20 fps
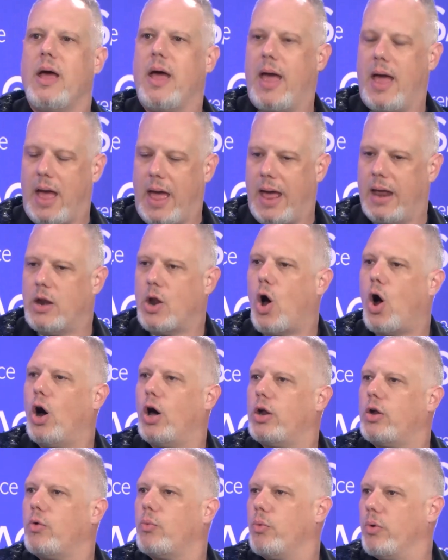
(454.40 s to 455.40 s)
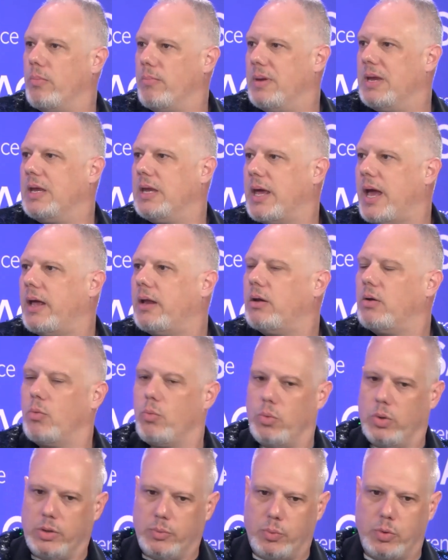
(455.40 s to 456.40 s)
And auto remediate,
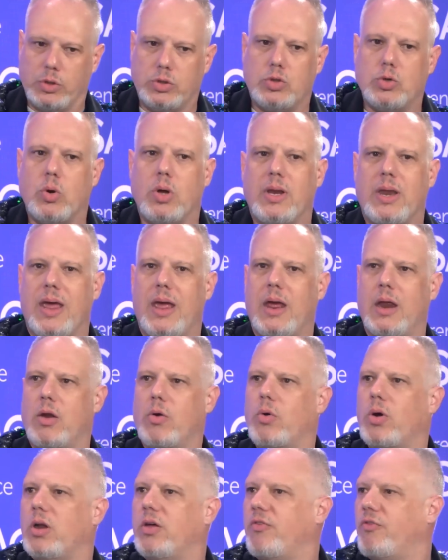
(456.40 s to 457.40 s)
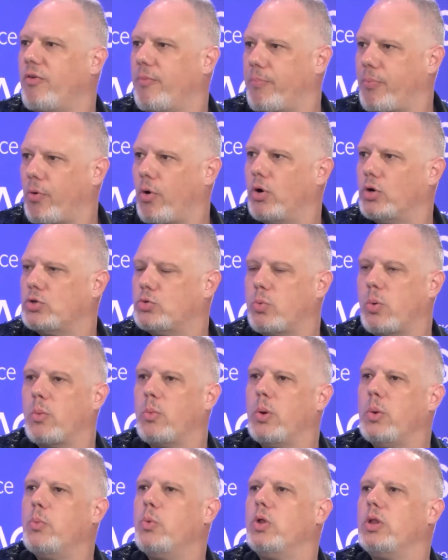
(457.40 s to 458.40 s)
we will do an iterative approach where
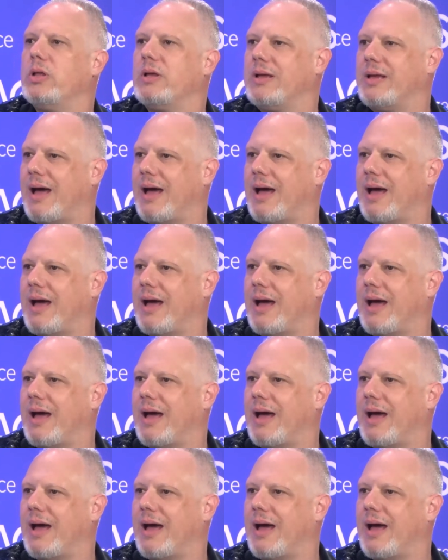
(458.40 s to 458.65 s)
we will